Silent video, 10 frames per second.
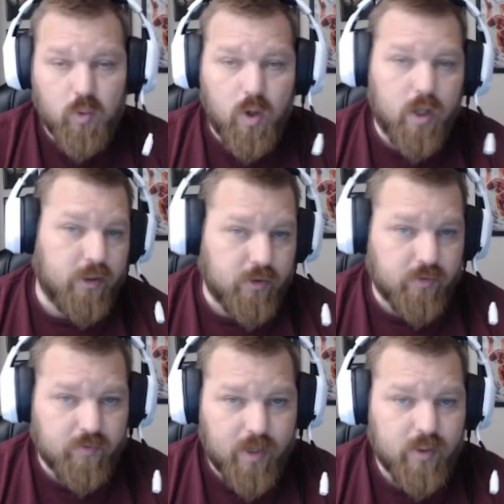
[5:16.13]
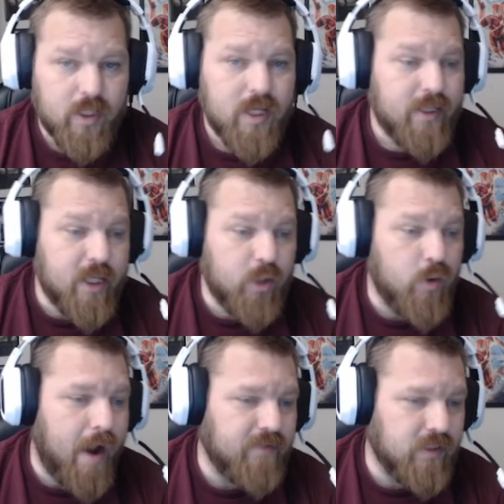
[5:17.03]
wandering around that you
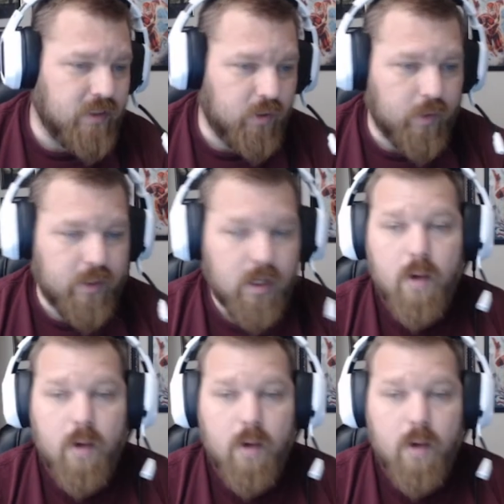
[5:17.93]
have to deal with.